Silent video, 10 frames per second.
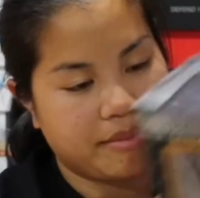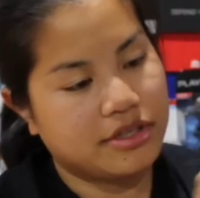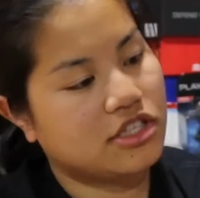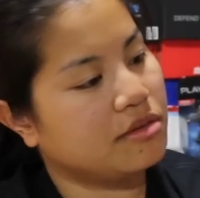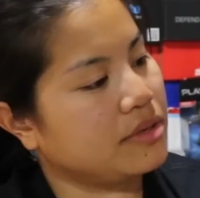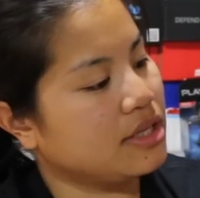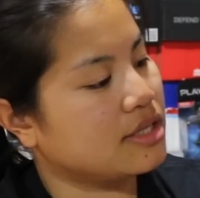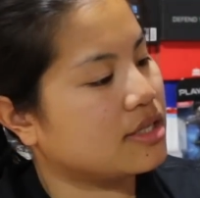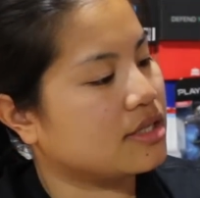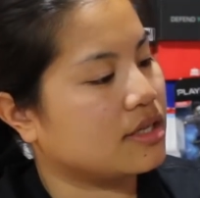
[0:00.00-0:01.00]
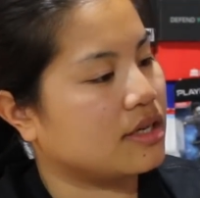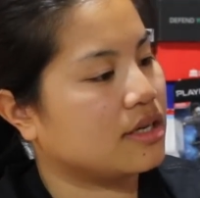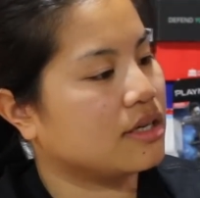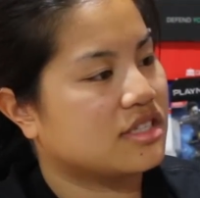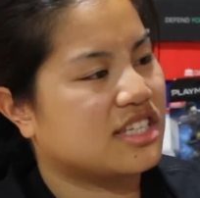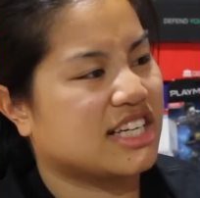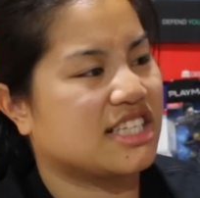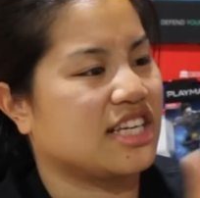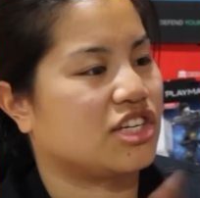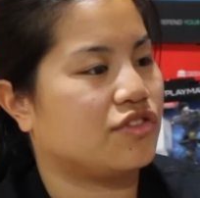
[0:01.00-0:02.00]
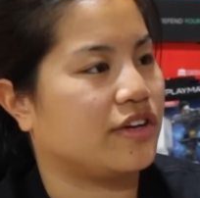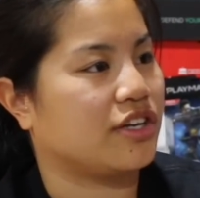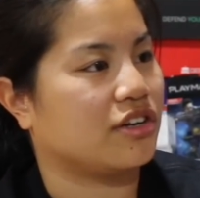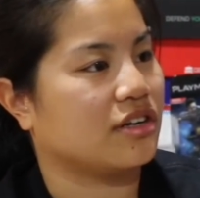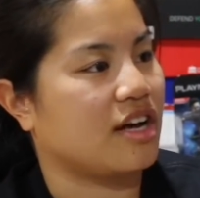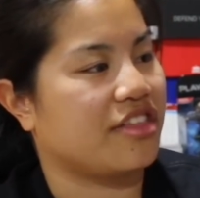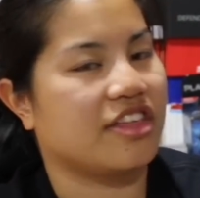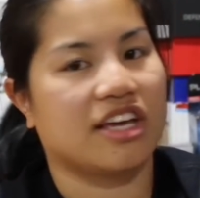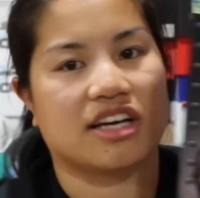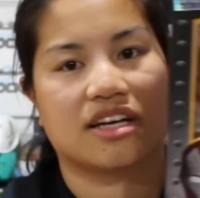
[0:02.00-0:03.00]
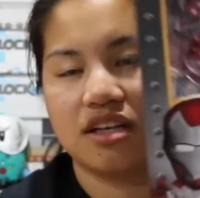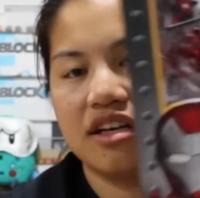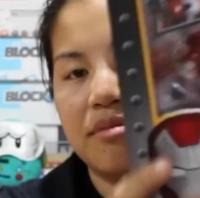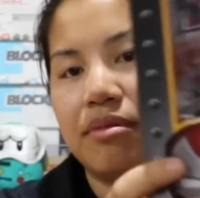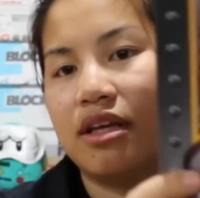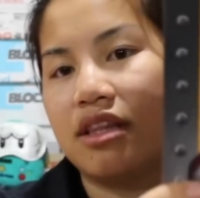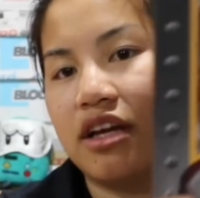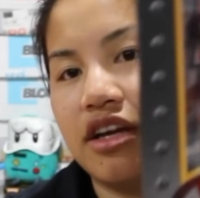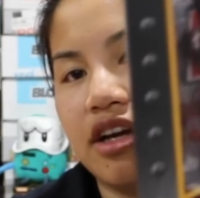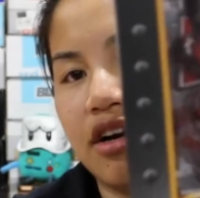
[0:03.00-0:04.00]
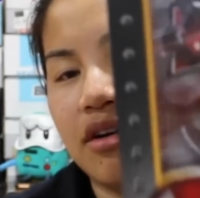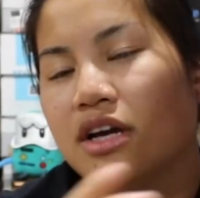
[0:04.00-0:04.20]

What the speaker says: I'm assuming this is a 6-inch figure, I think. But there you go.